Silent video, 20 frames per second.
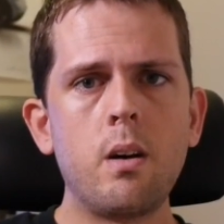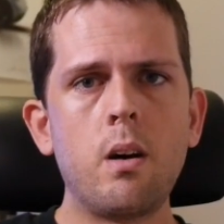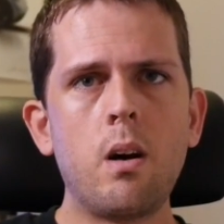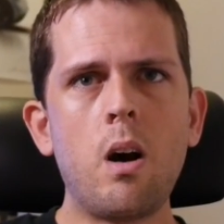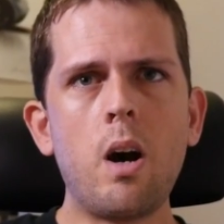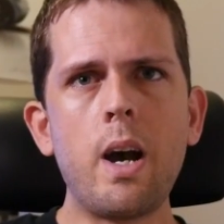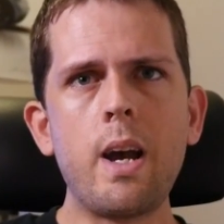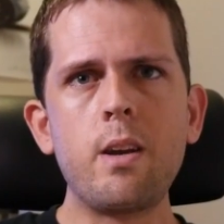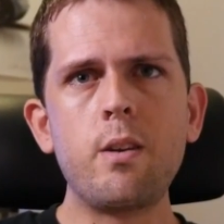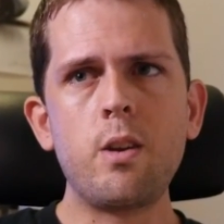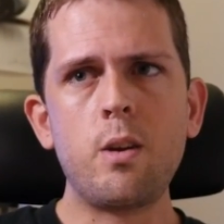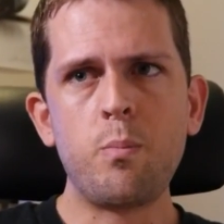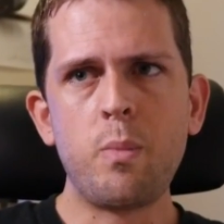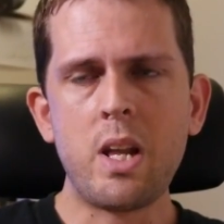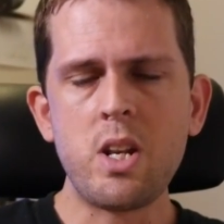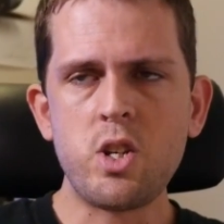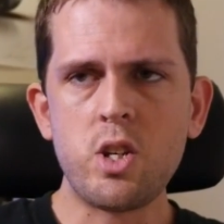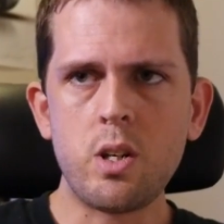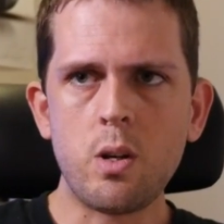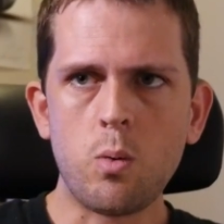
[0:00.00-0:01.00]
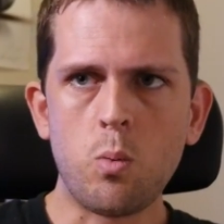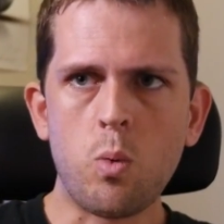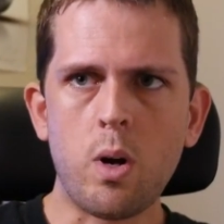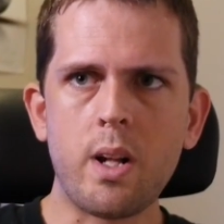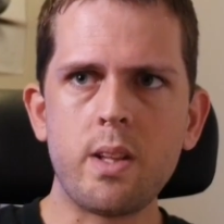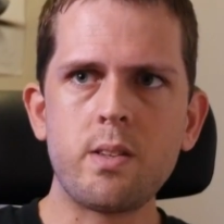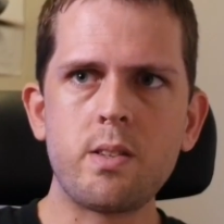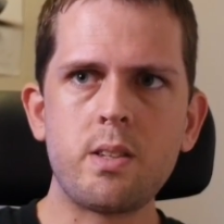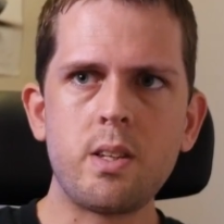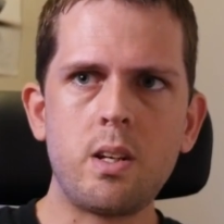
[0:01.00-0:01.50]
I mentioned it
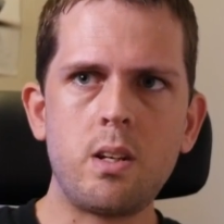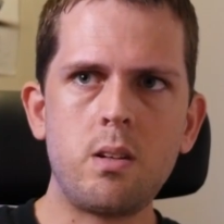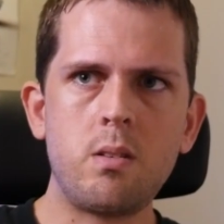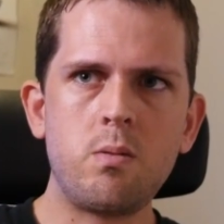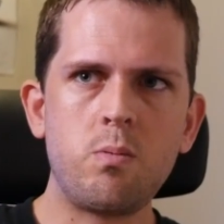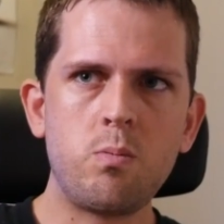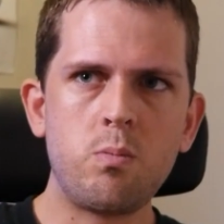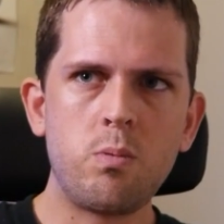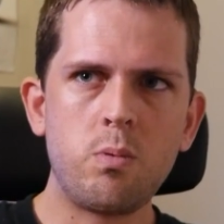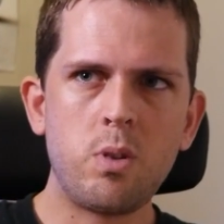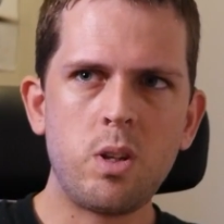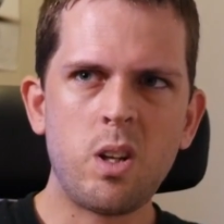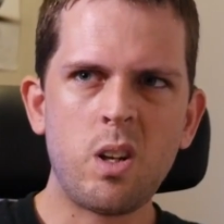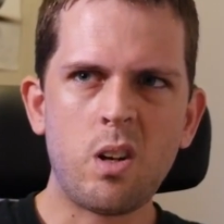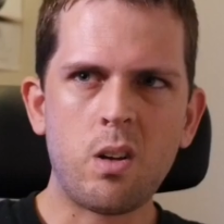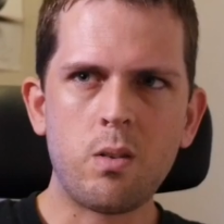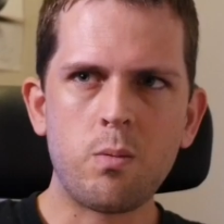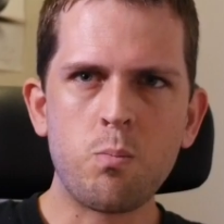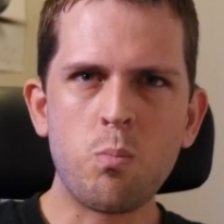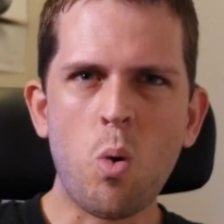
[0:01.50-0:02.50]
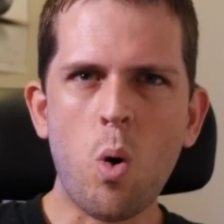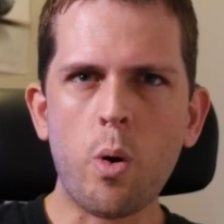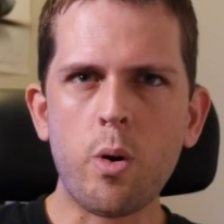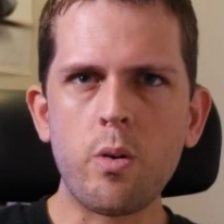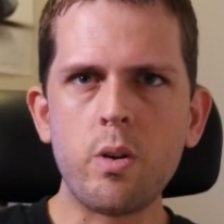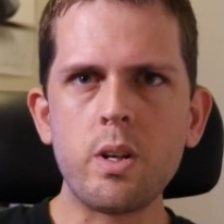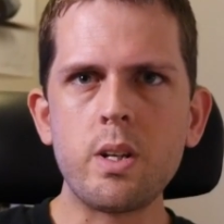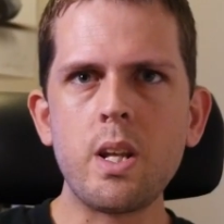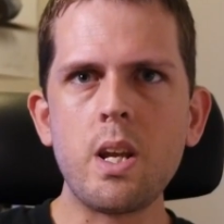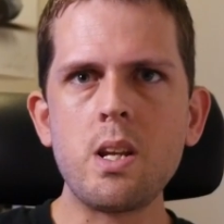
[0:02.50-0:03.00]
once in
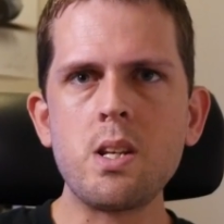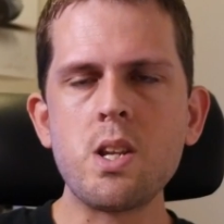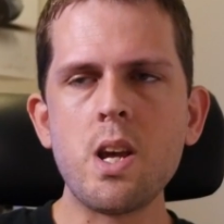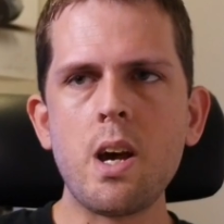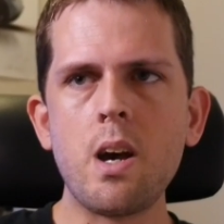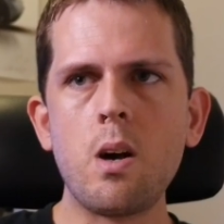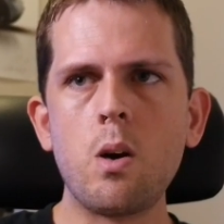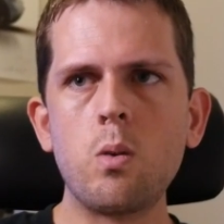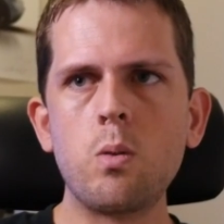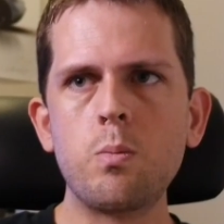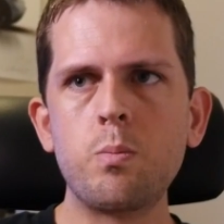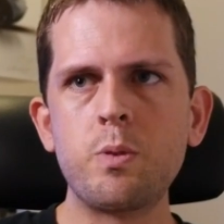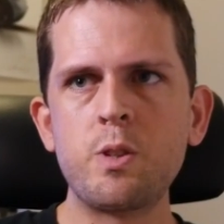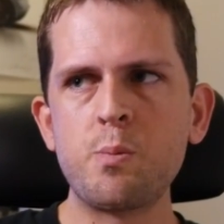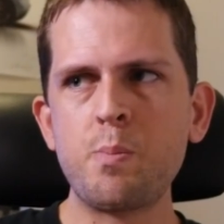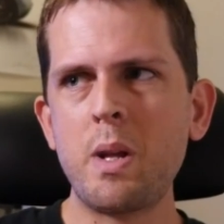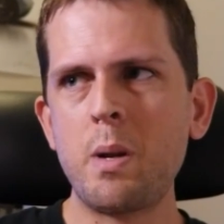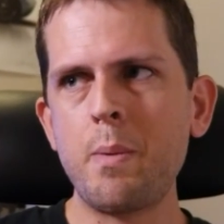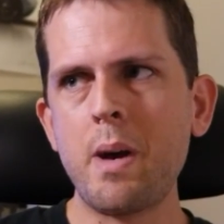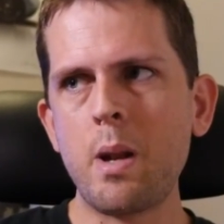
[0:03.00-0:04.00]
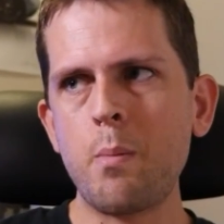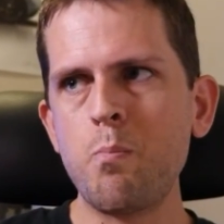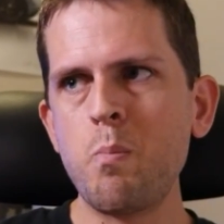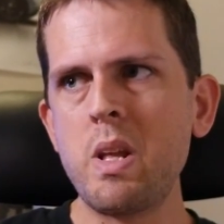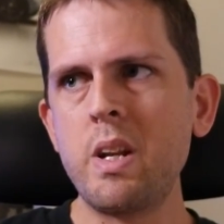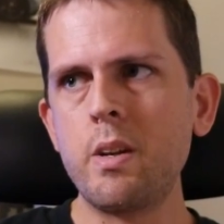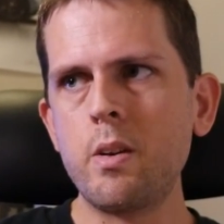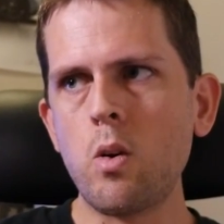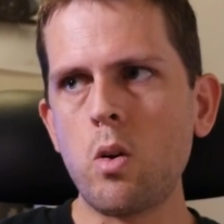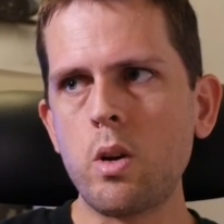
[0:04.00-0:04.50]
moderate detail, spent about a
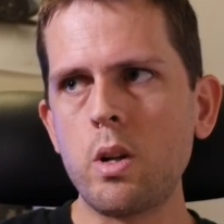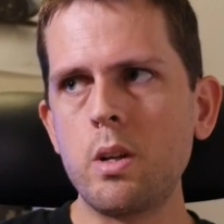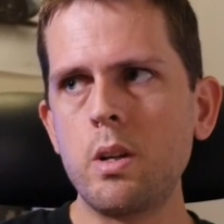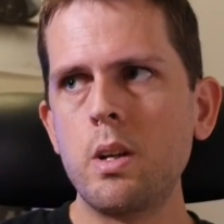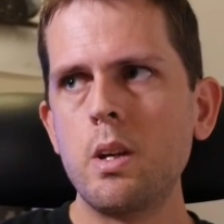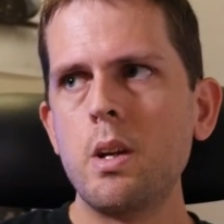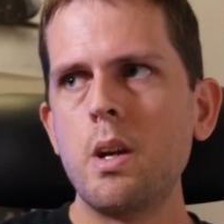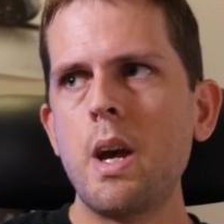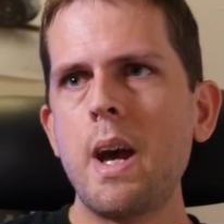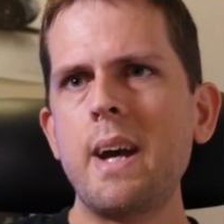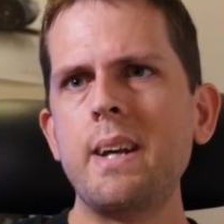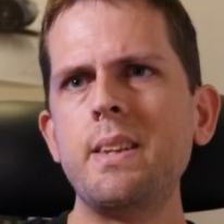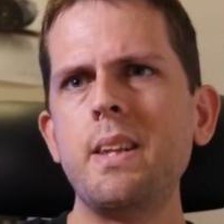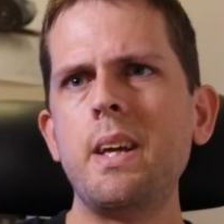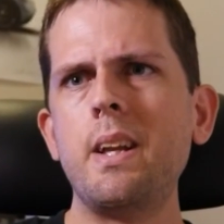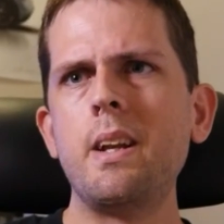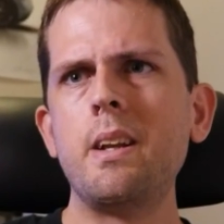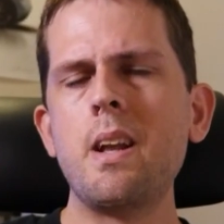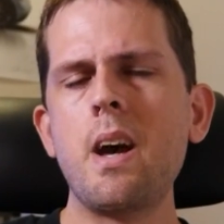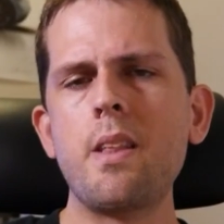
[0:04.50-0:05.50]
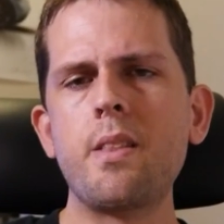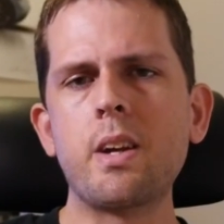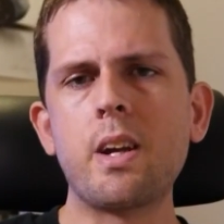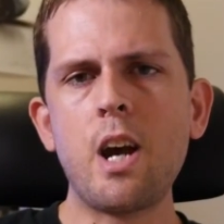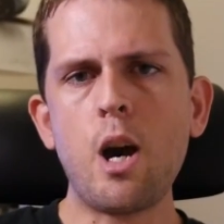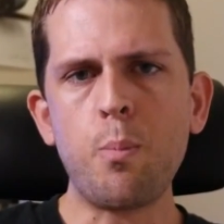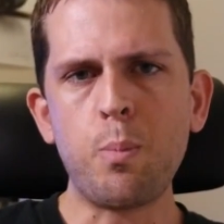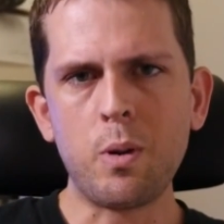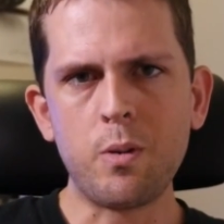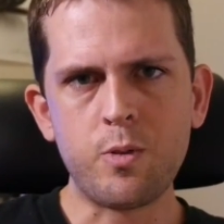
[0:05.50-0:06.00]
minute on it, and then another
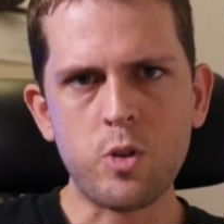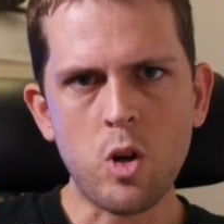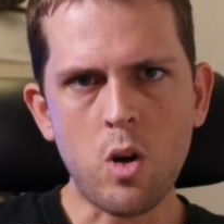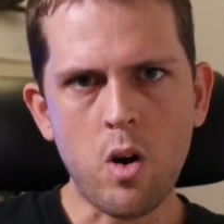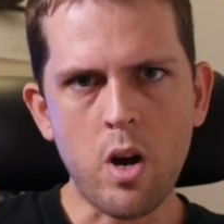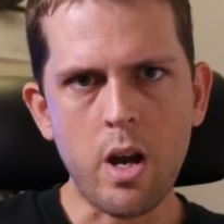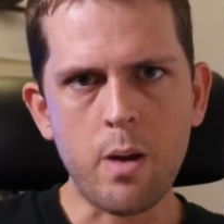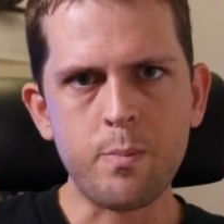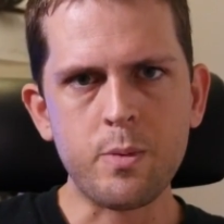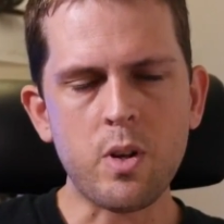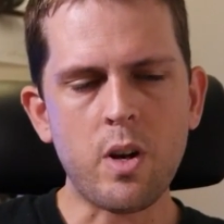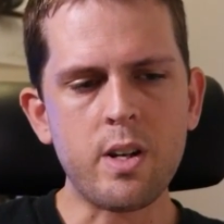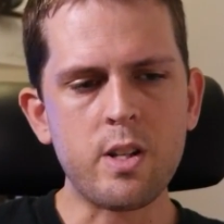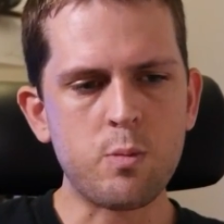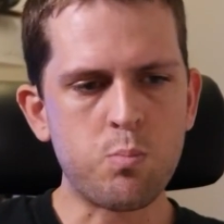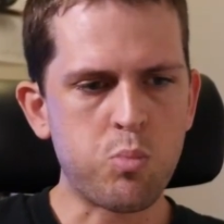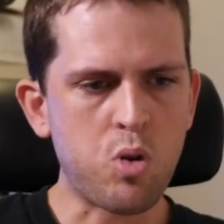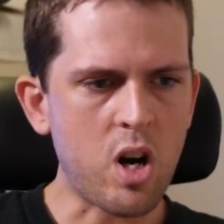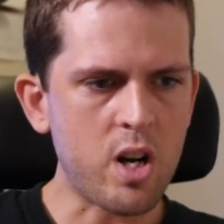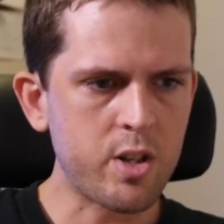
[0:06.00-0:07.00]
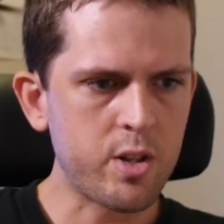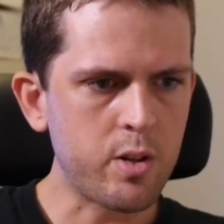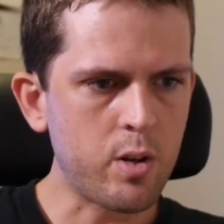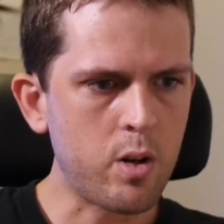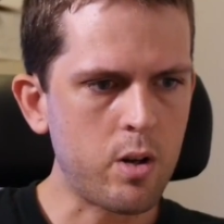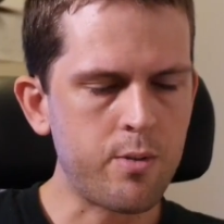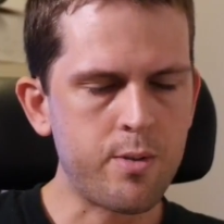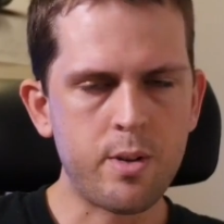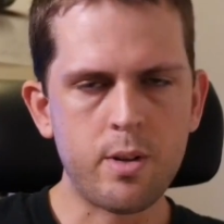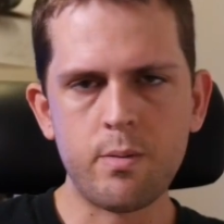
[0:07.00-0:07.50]
couple of times I just brushed
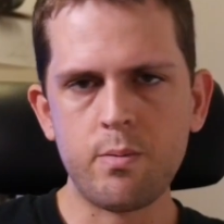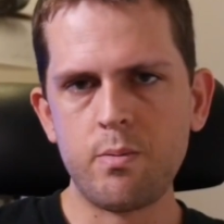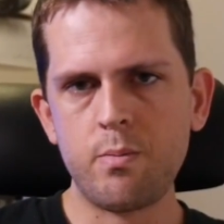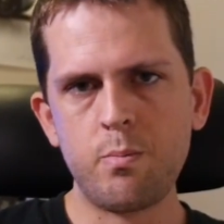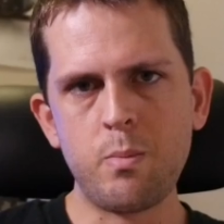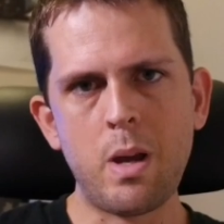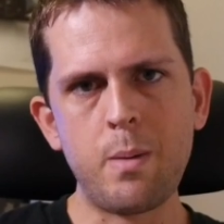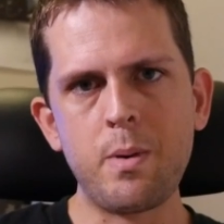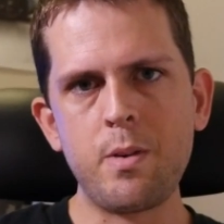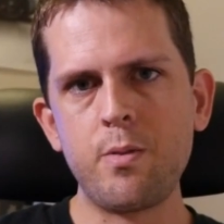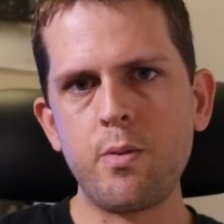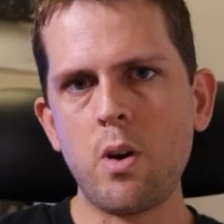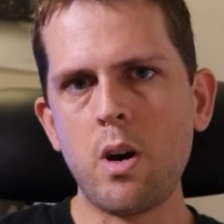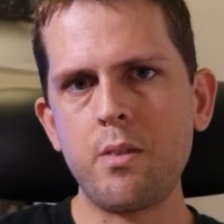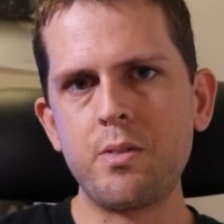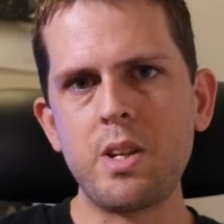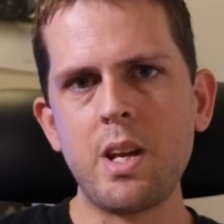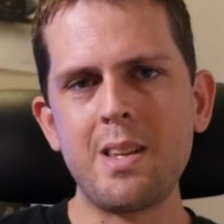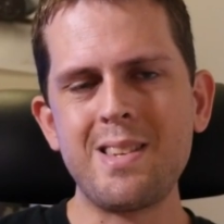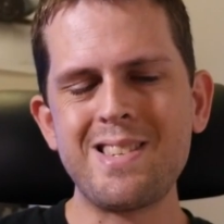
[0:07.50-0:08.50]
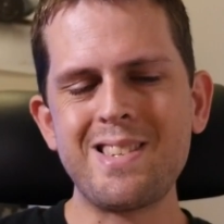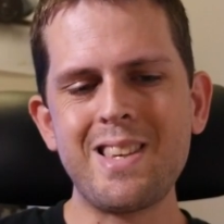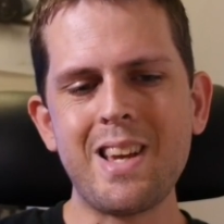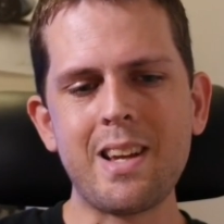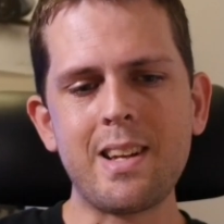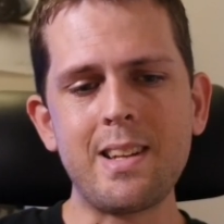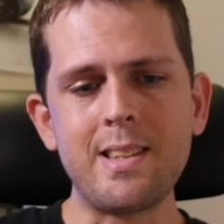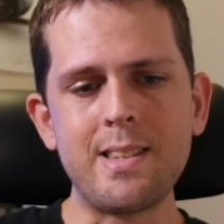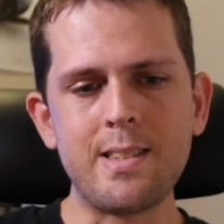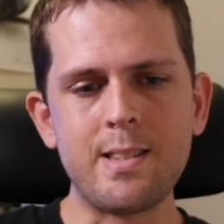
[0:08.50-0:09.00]
over it, maybe 5-10
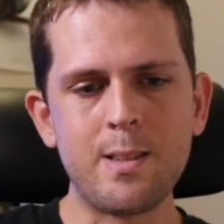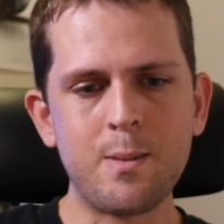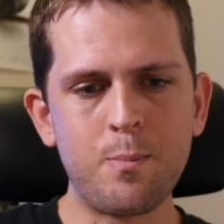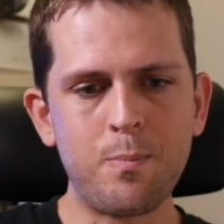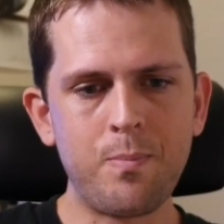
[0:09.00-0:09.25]
seconds.